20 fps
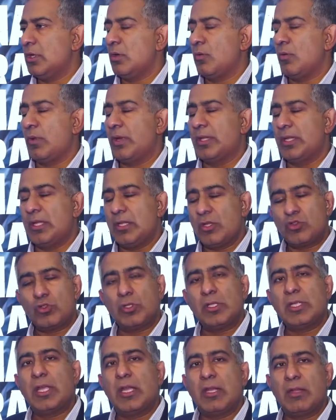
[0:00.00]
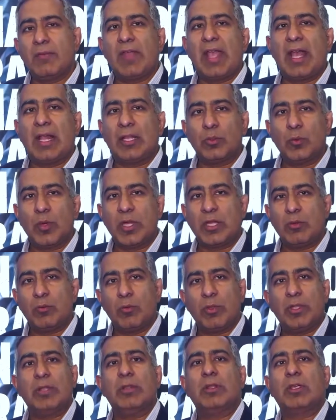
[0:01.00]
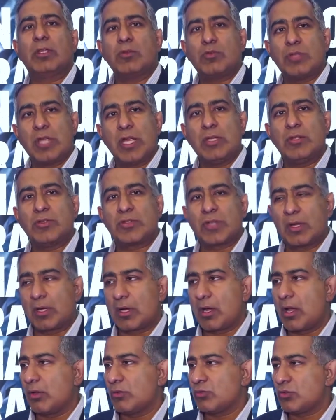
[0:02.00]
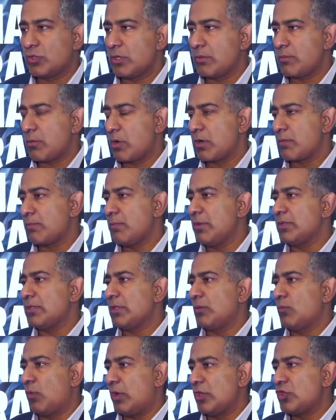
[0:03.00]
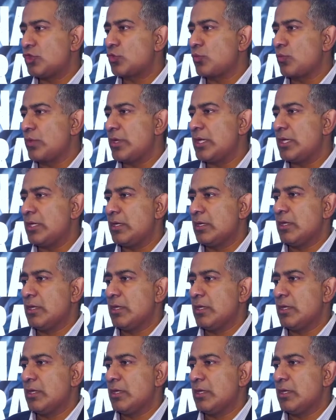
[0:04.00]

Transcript: where they initially get evaluated within the cutaneous oncology department. And once we